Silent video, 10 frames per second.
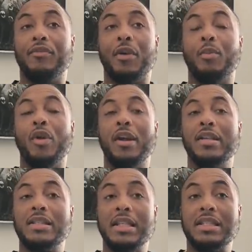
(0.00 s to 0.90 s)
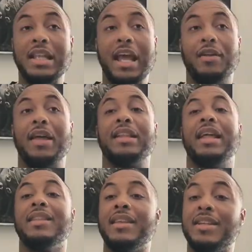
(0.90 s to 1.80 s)
from where it sits now, like
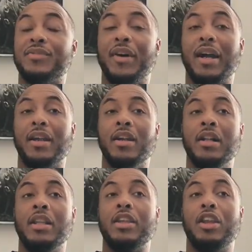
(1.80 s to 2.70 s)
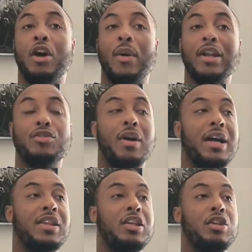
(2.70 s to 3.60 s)
that thing is fire. I
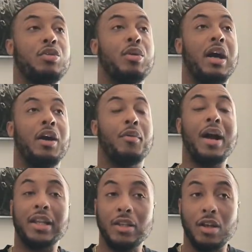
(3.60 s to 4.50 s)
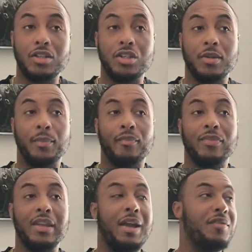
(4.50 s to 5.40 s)
tried the new rocket launcher.
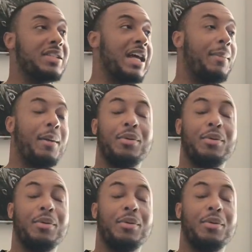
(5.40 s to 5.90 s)
Every time I